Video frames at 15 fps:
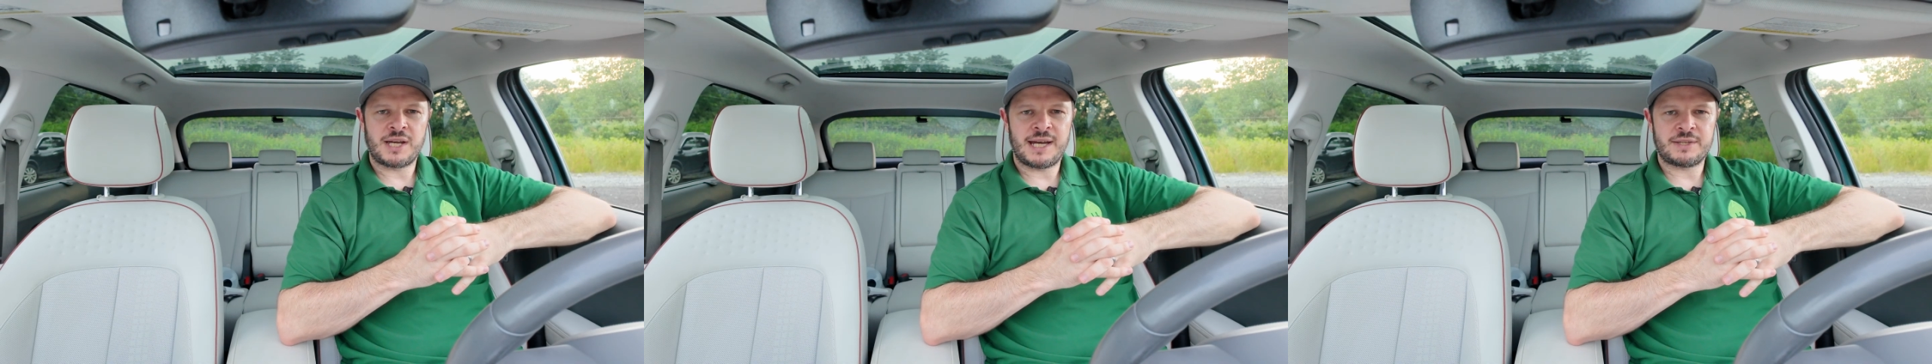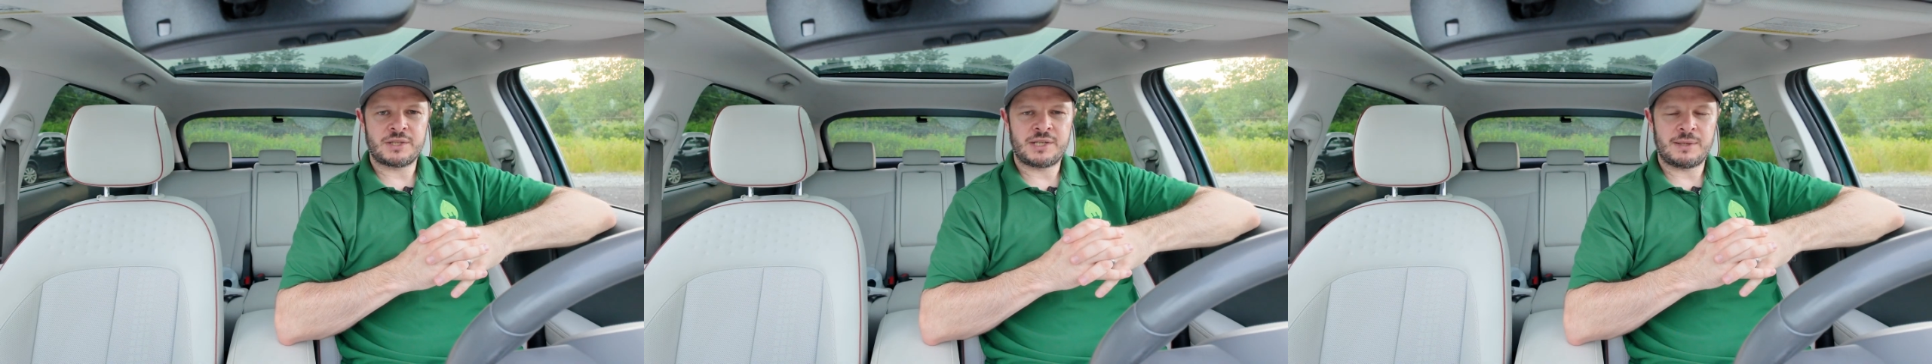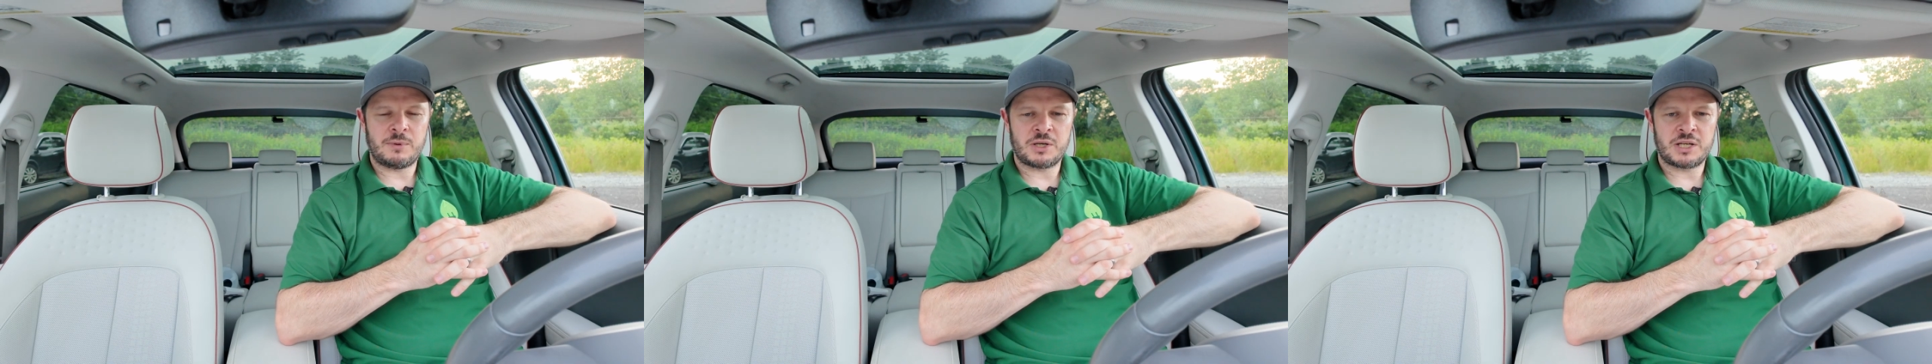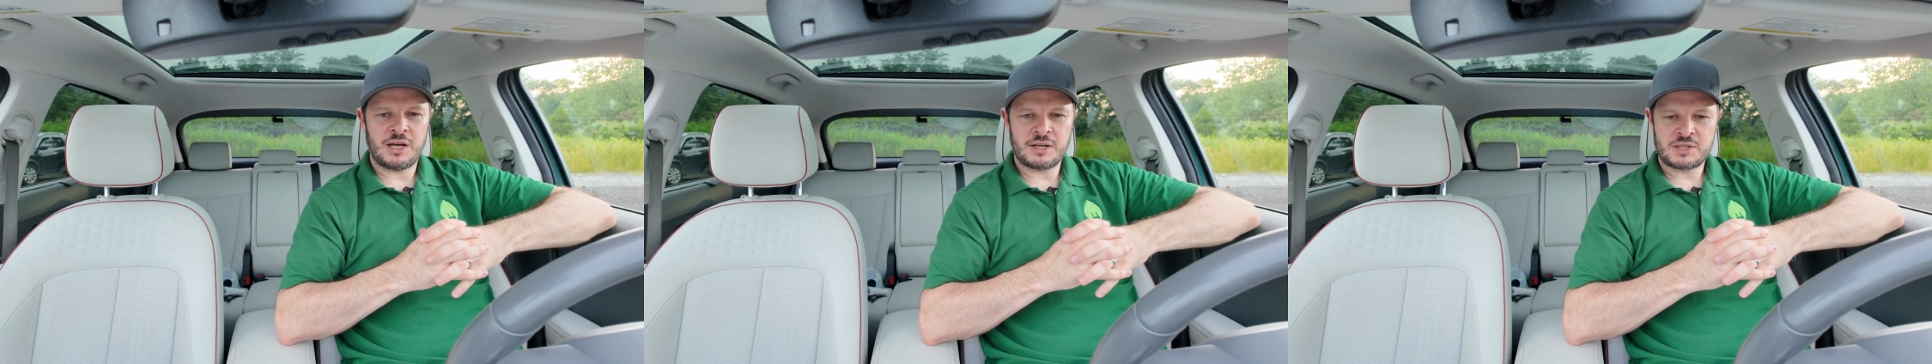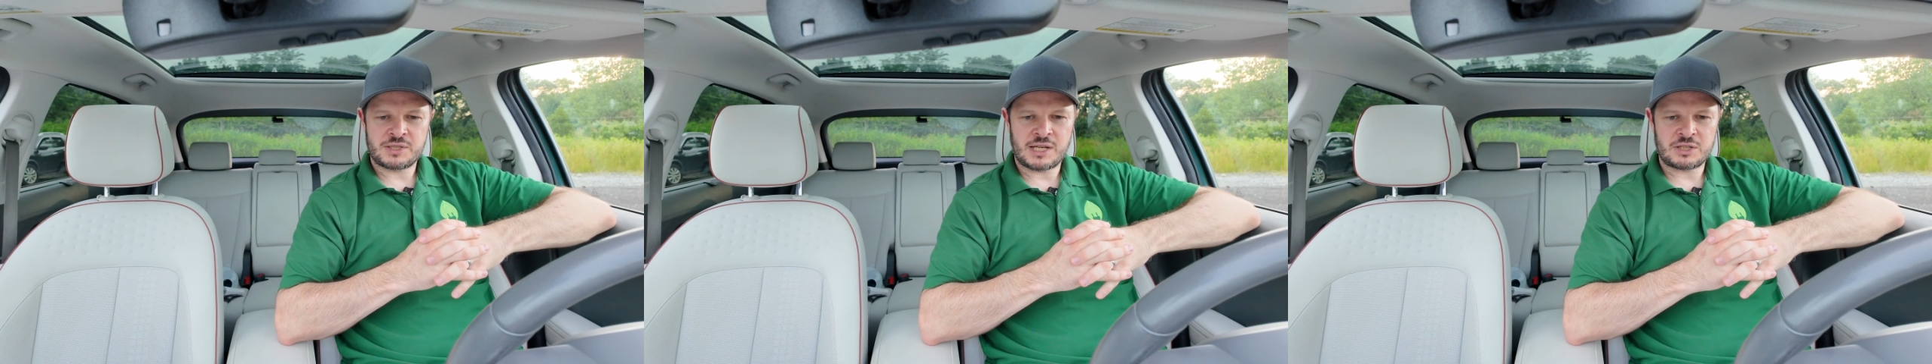at the Network
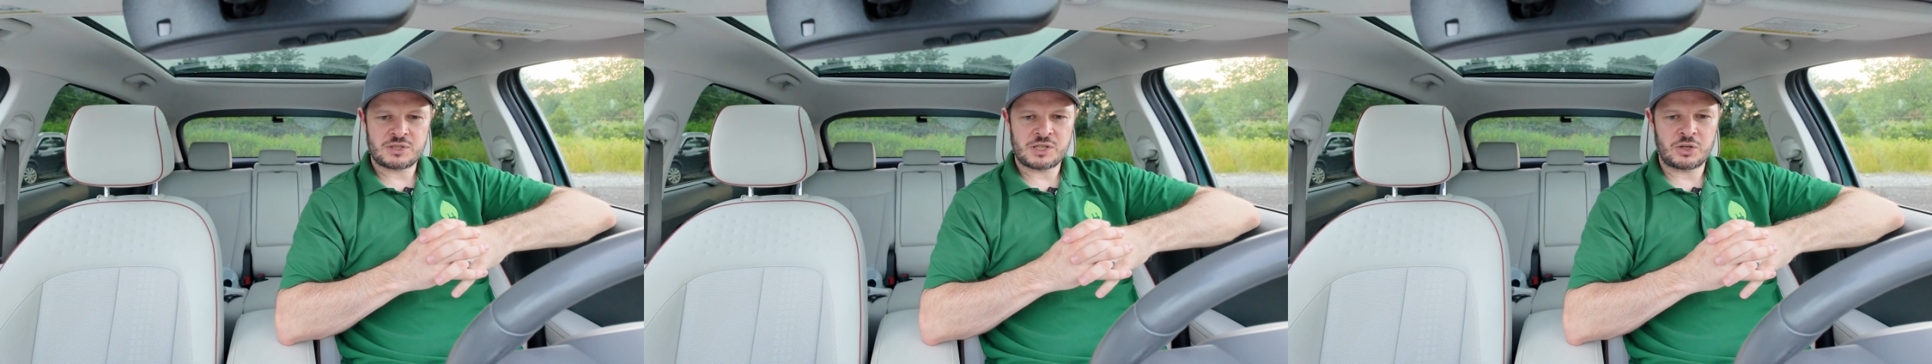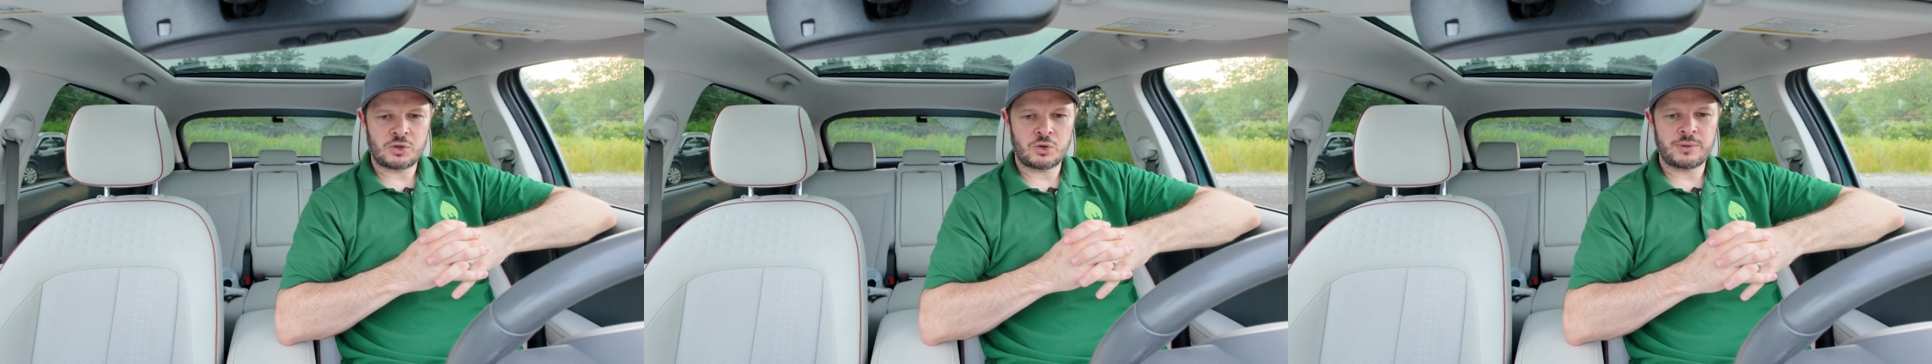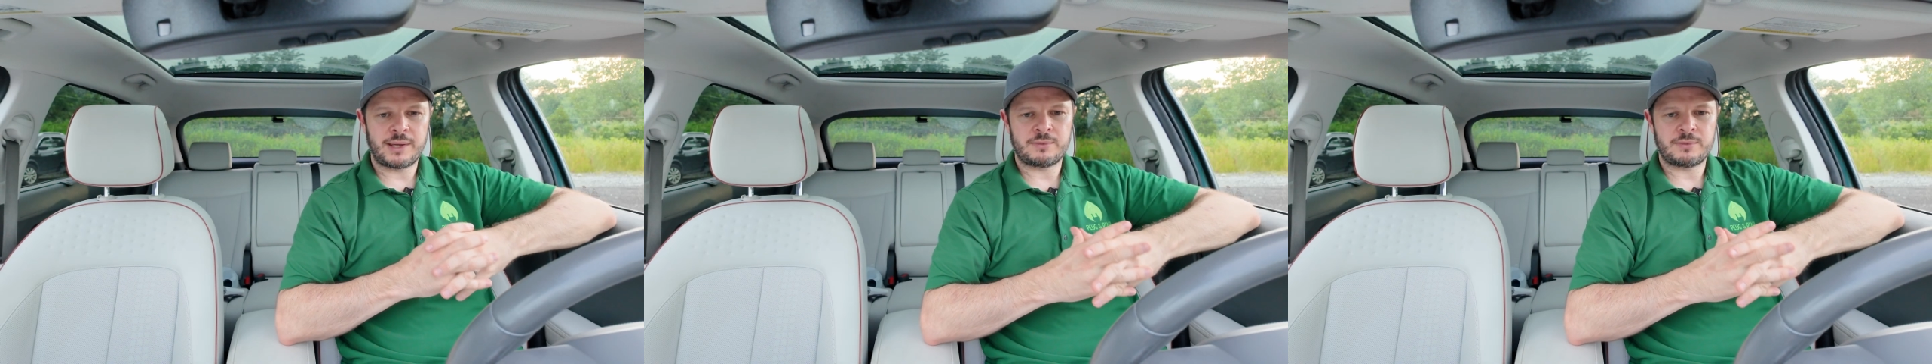Architects channel.